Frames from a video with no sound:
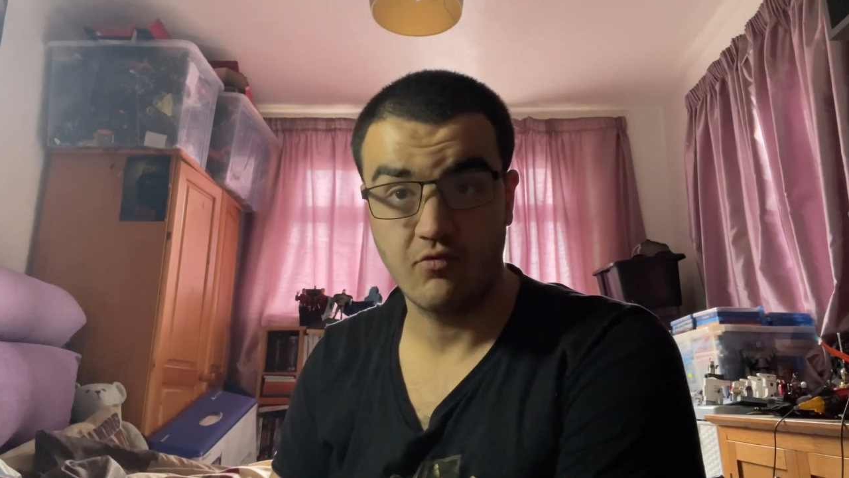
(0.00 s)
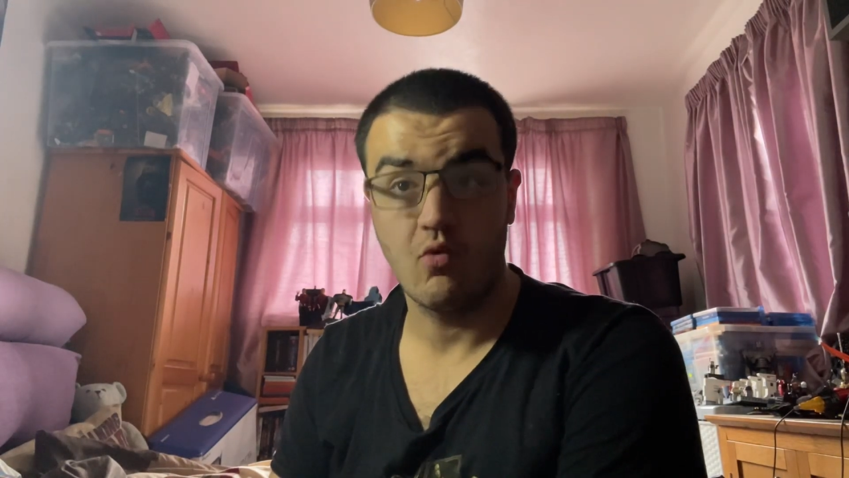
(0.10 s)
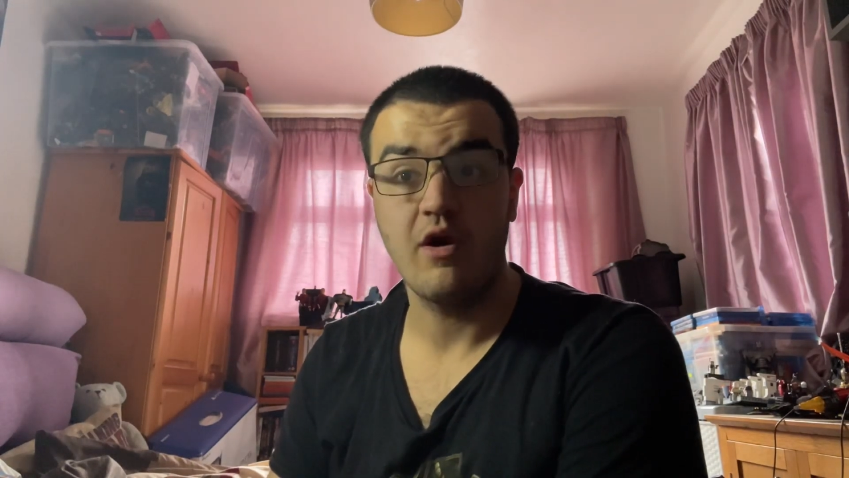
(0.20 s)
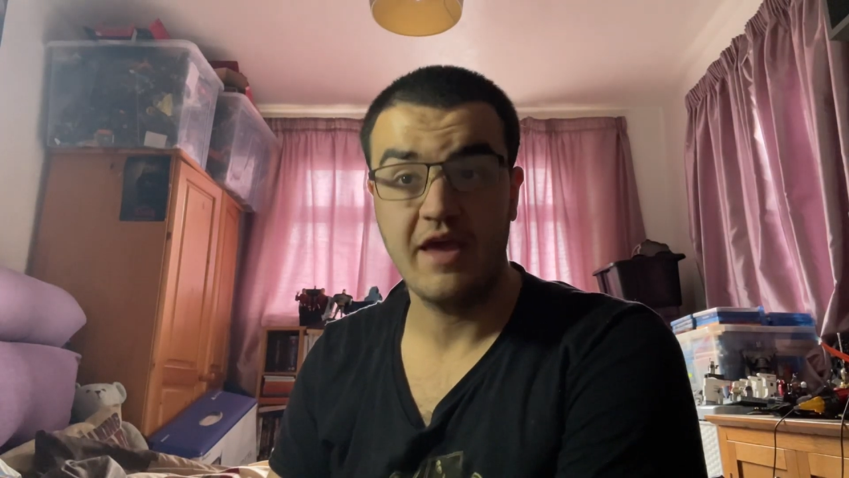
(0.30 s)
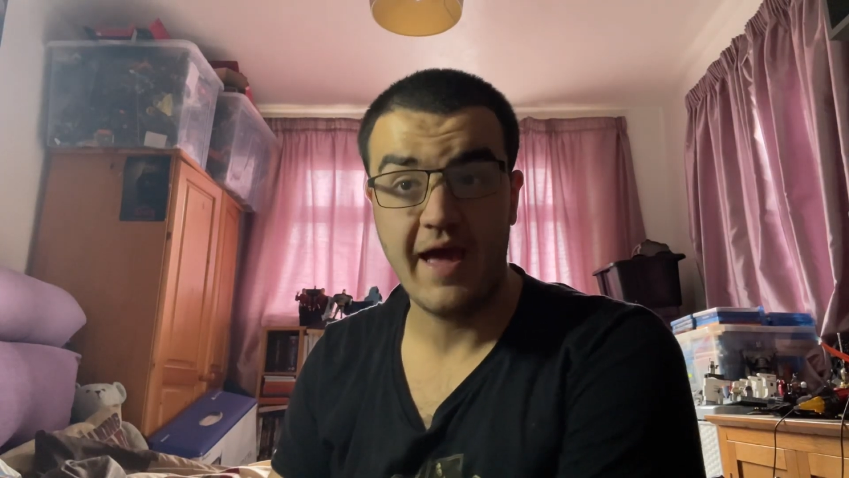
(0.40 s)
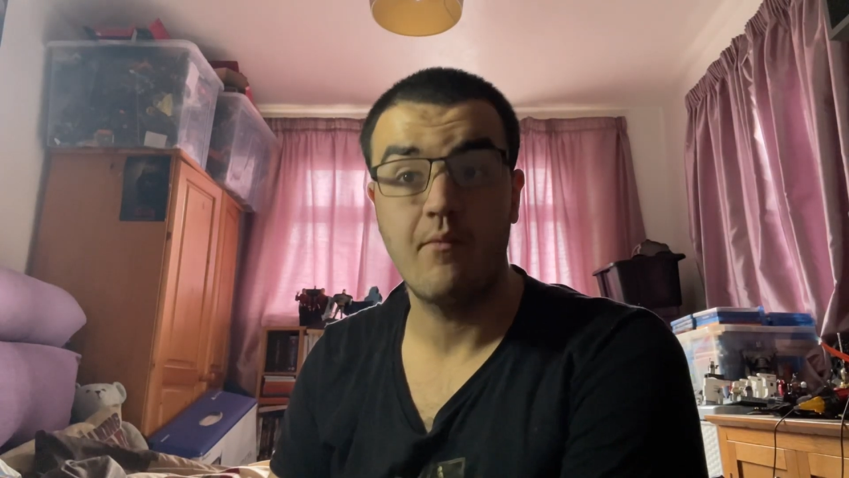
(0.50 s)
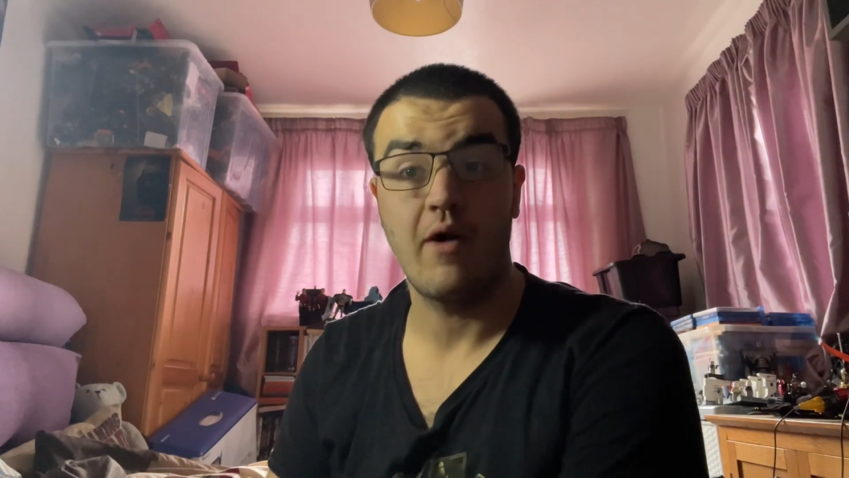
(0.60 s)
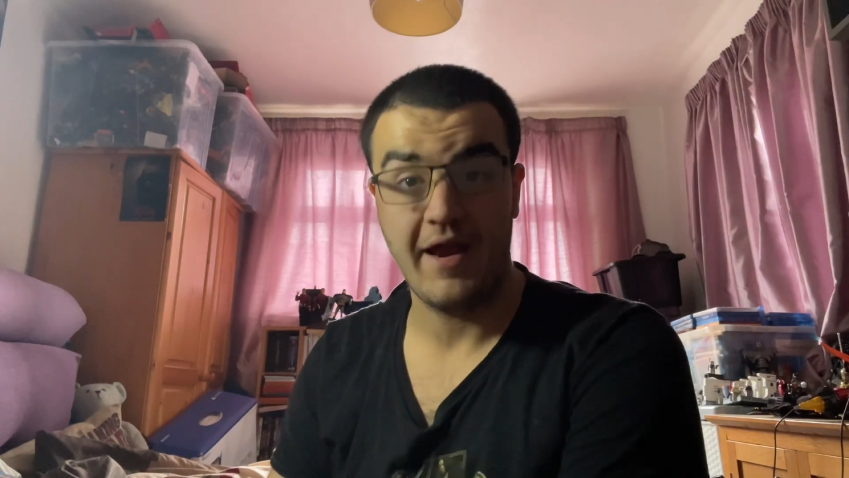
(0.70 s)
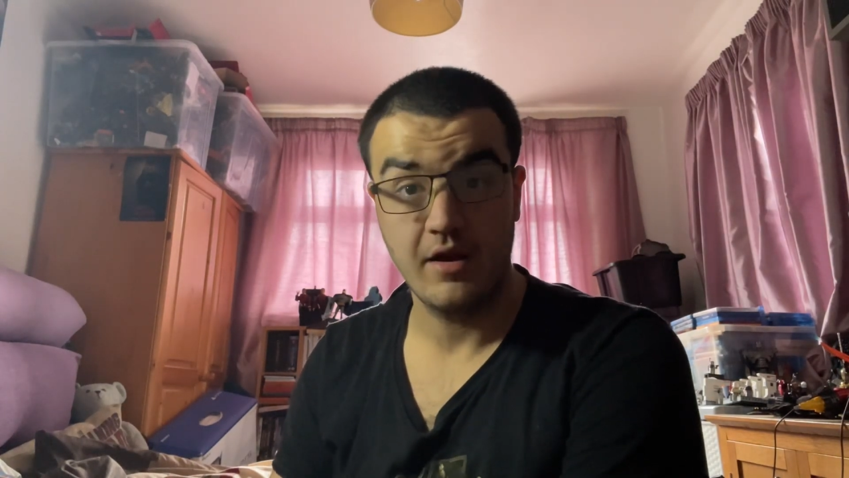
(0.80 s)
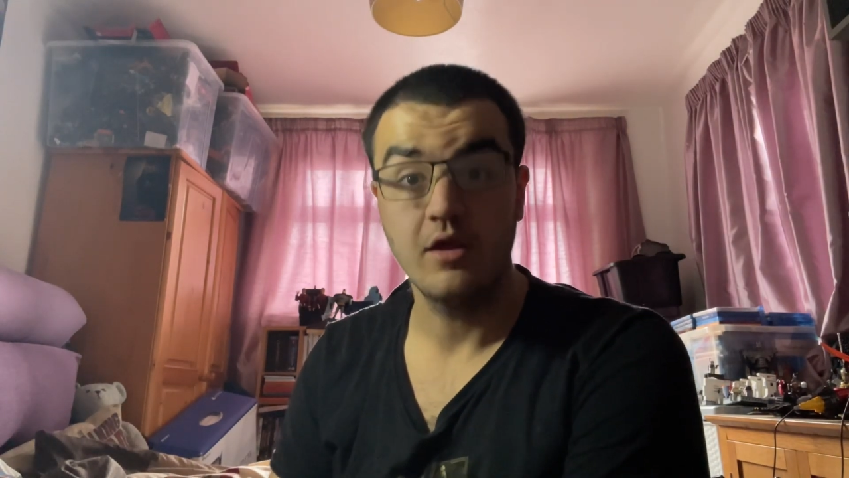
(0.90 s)
what you get
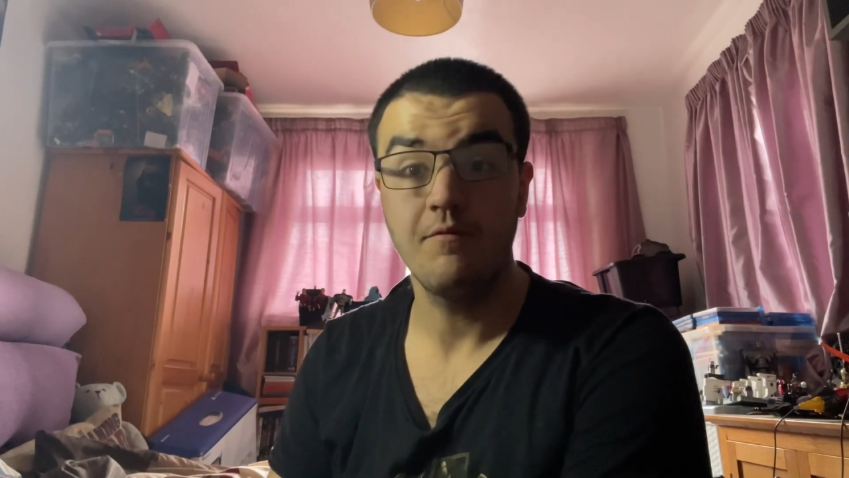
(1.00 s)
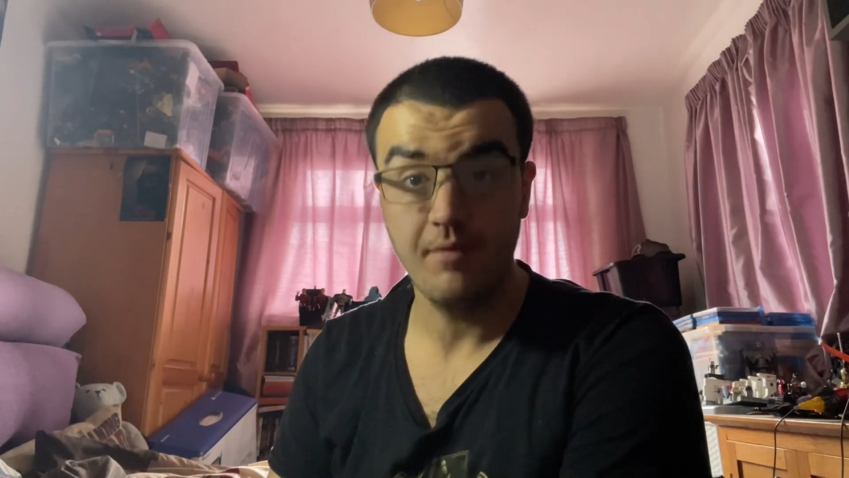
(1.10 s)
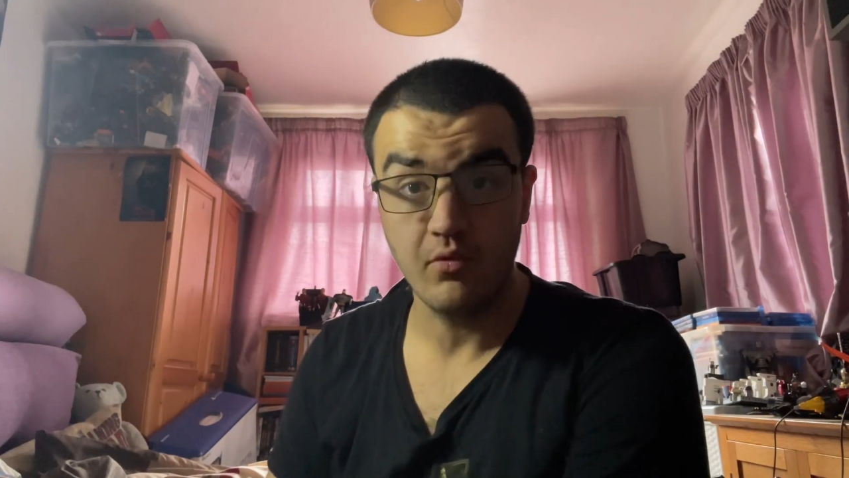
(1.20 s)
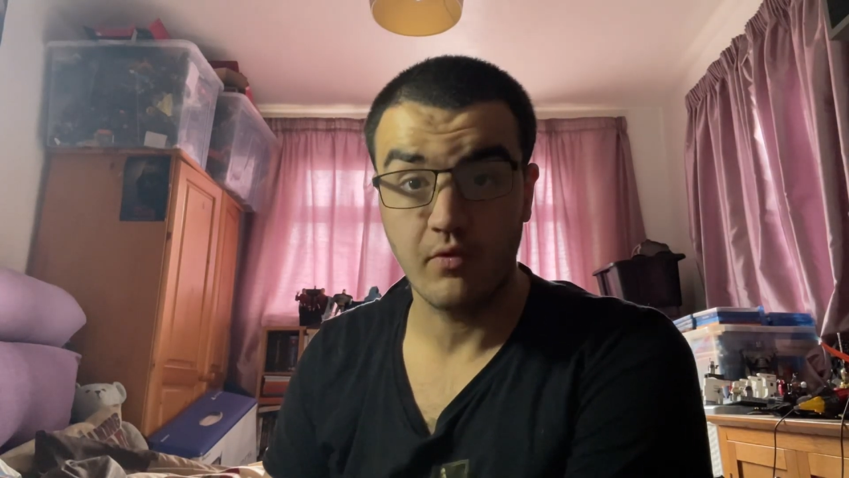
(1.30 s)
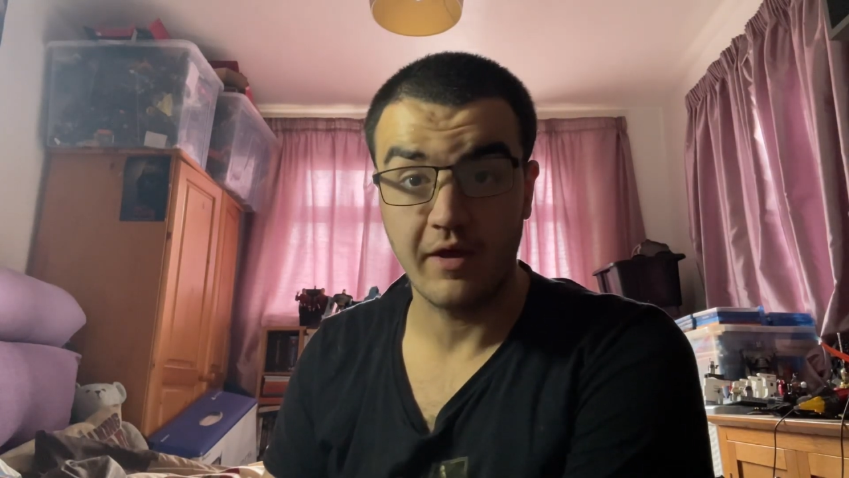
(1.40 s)
when you've built